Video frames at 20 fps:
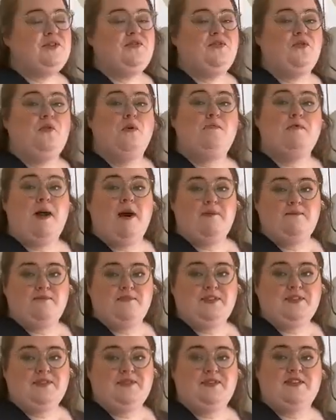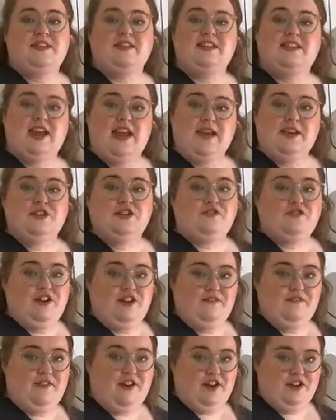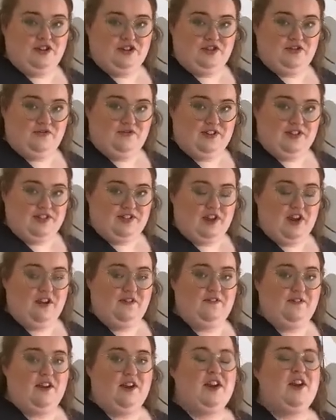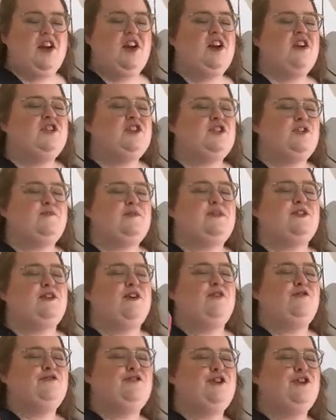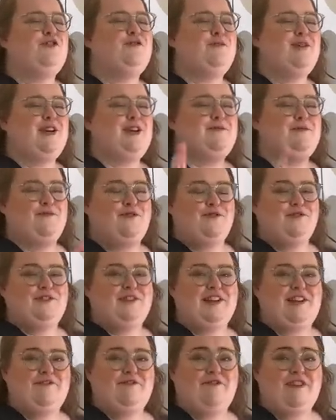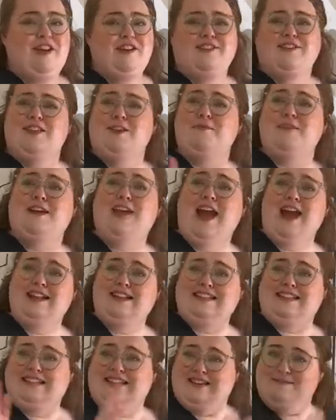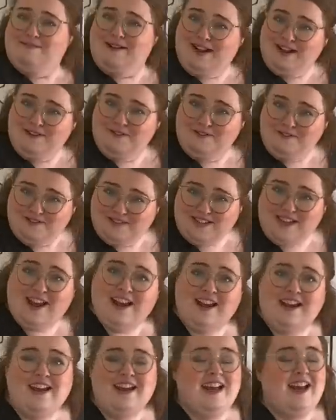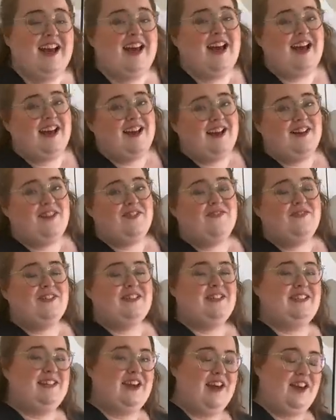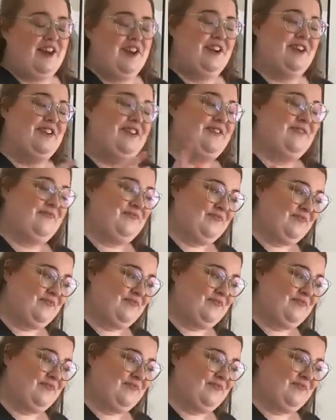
4 months, for the sage green version of the sofa, to be told 2 weeks before delivery that they were cancelling my order. So I